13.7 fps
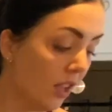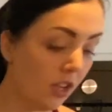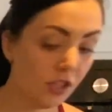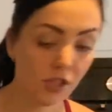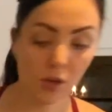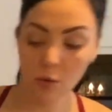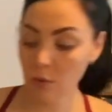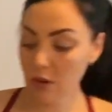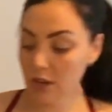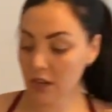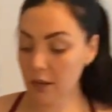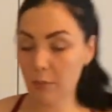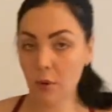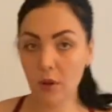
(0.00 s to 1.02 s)
So we're
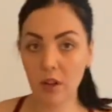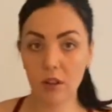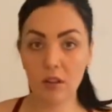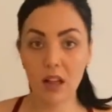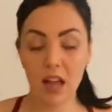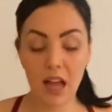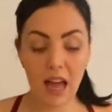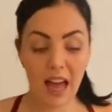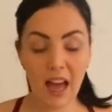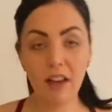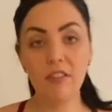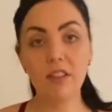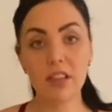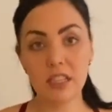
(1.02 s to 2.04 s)
gonna boil
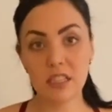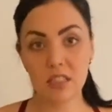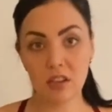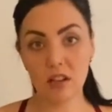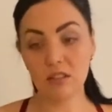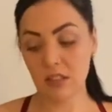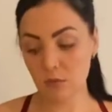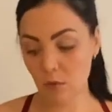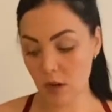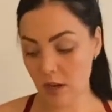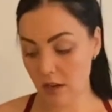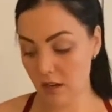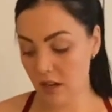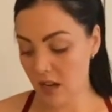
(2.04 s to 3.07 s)
heavily salted
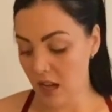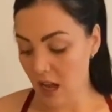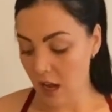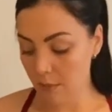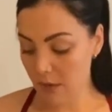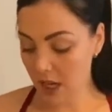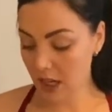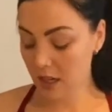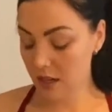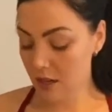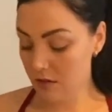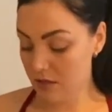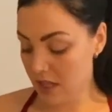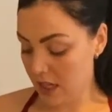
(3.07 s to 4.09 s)
water. I'm not gonna
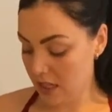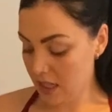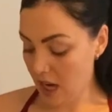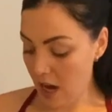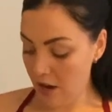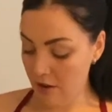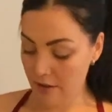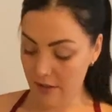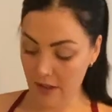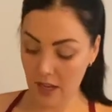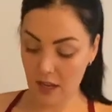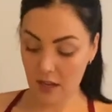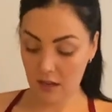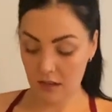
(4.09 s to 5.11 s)
use the entire
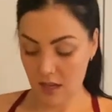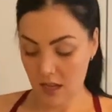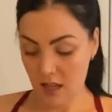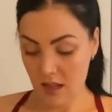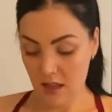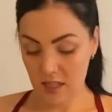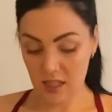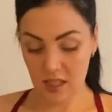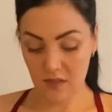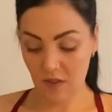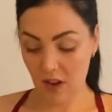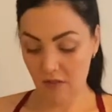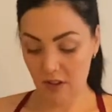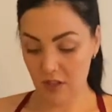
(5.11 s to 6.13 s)
thing. This is
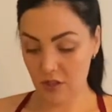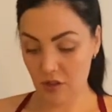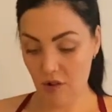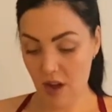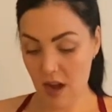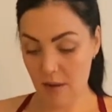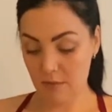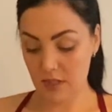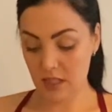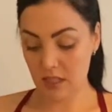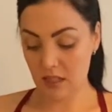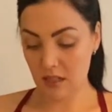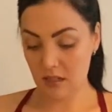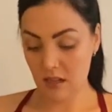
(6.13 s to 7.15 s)
500
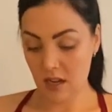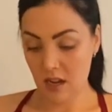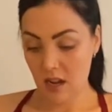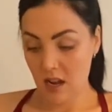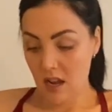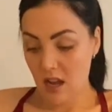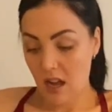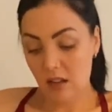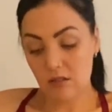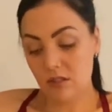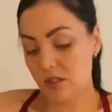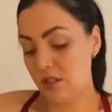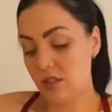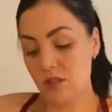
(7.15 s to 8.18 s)
grams. I'll
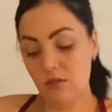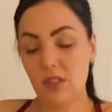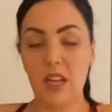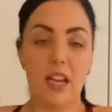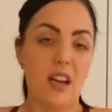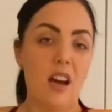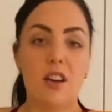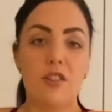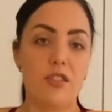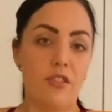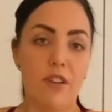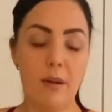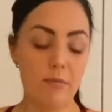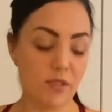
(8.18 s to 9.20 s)
just do like 100
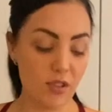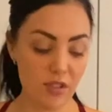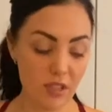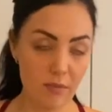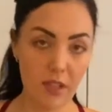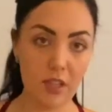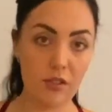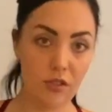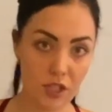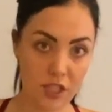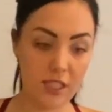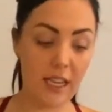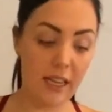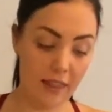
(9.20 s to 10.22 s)
grams or something to
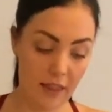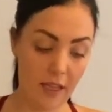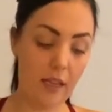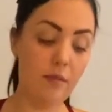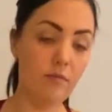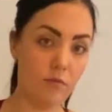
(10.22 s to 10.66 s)
just get the